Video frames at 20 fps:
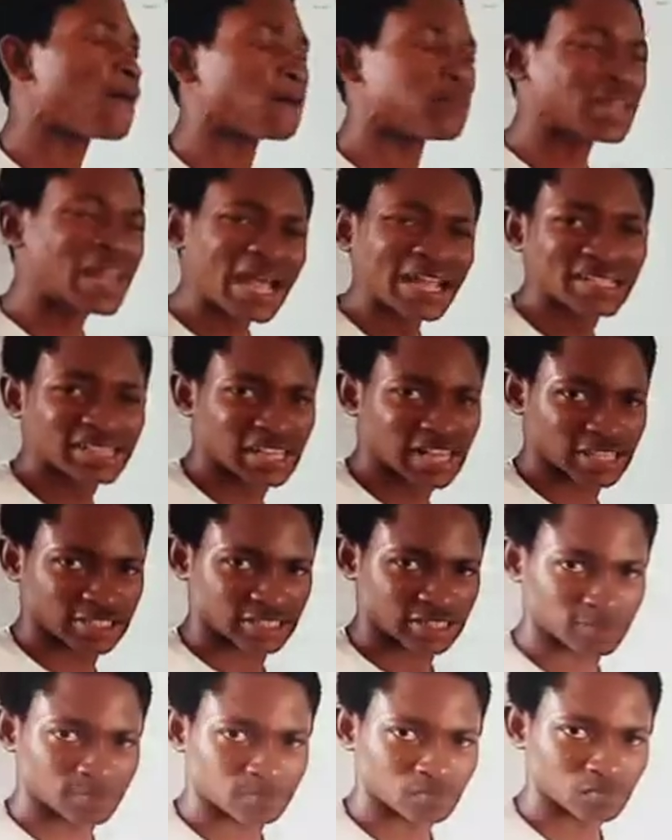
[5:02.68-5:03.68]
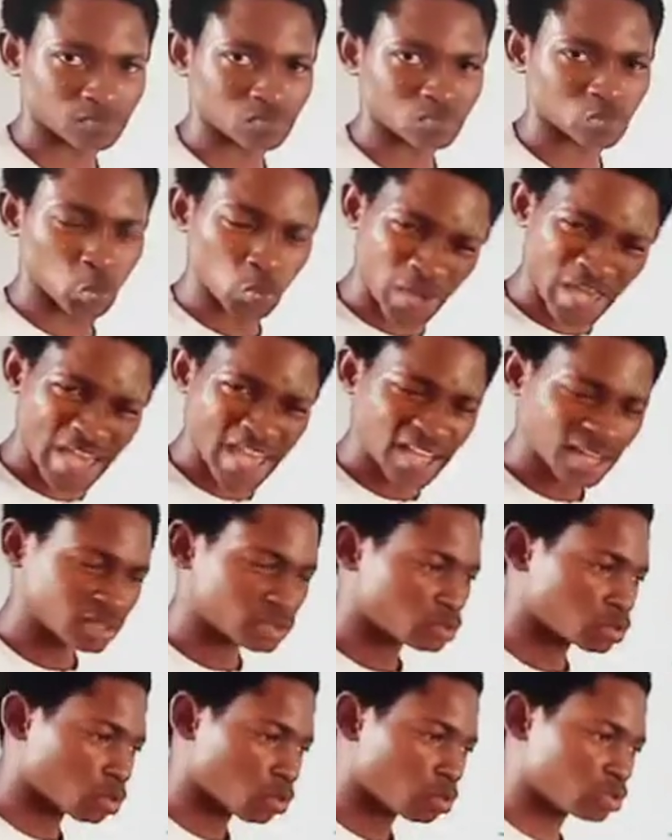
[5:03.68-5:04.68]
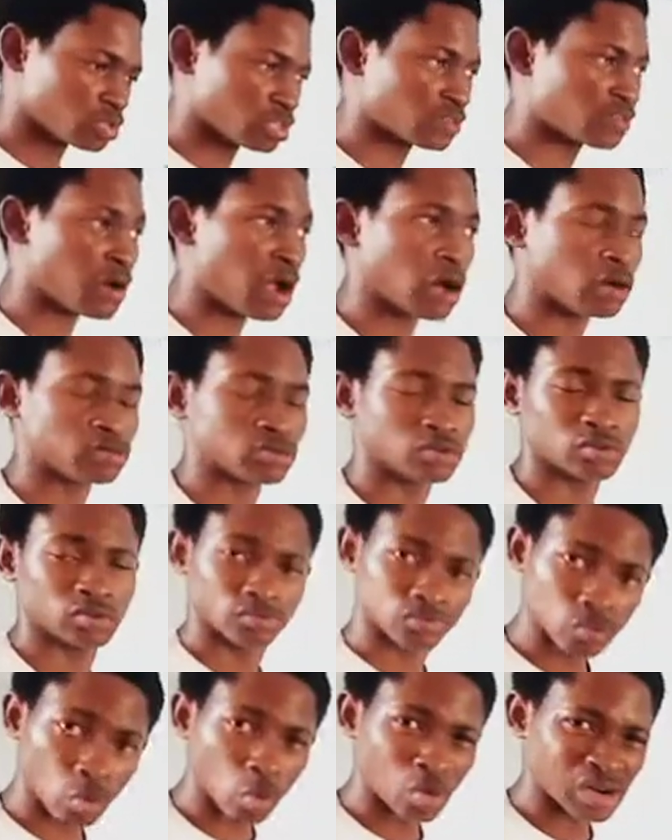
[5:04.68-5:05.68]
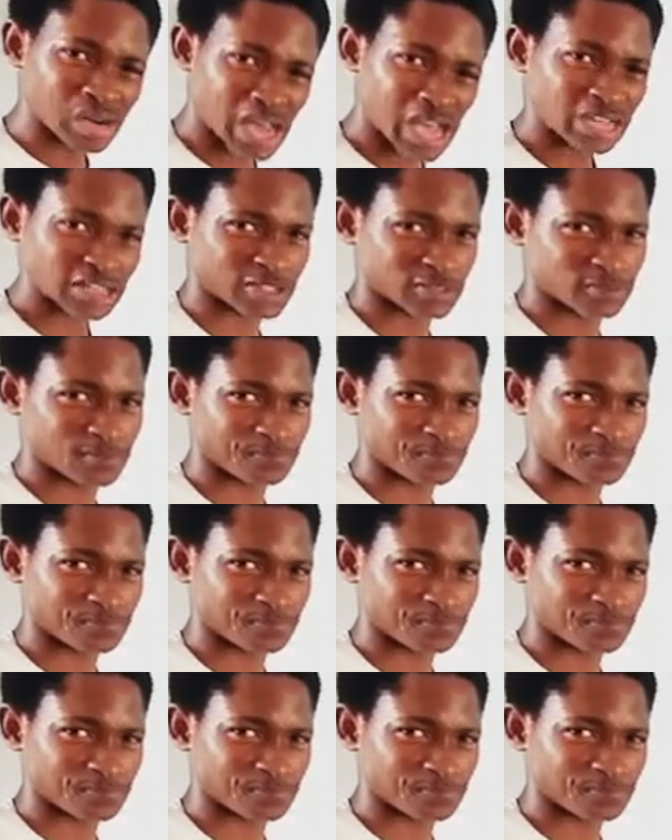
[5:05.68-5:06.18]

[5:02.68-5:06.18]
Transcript: planted where? On the ground, on land.